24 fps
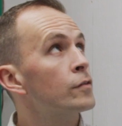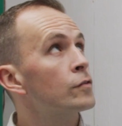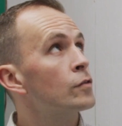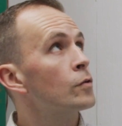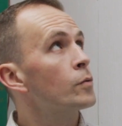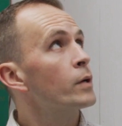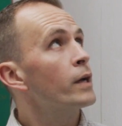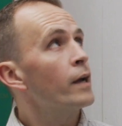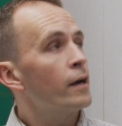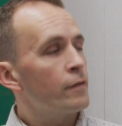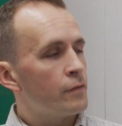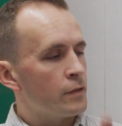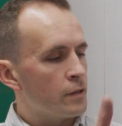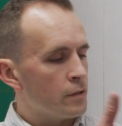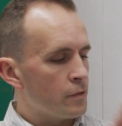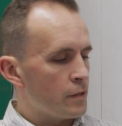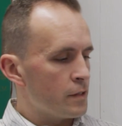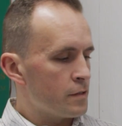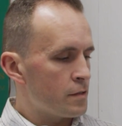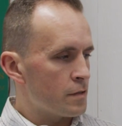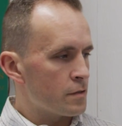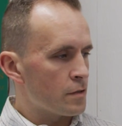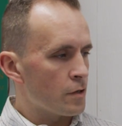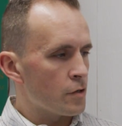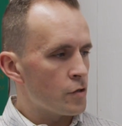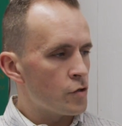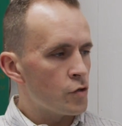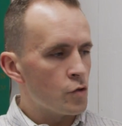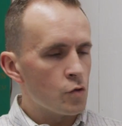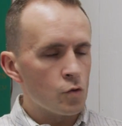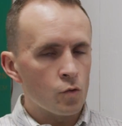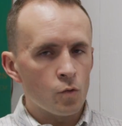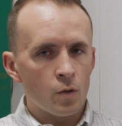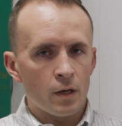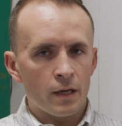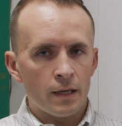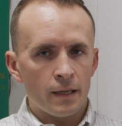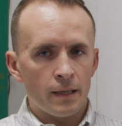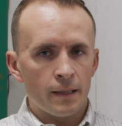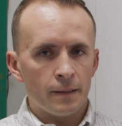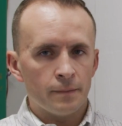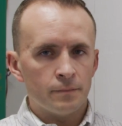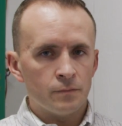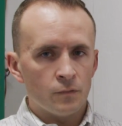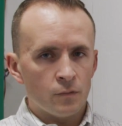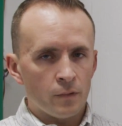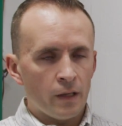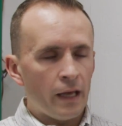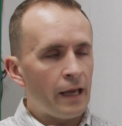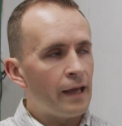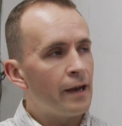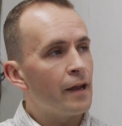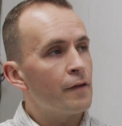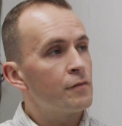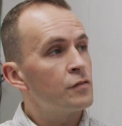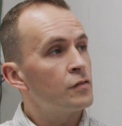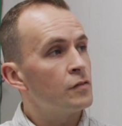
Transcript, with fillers: so we have here, this is our new uh, N F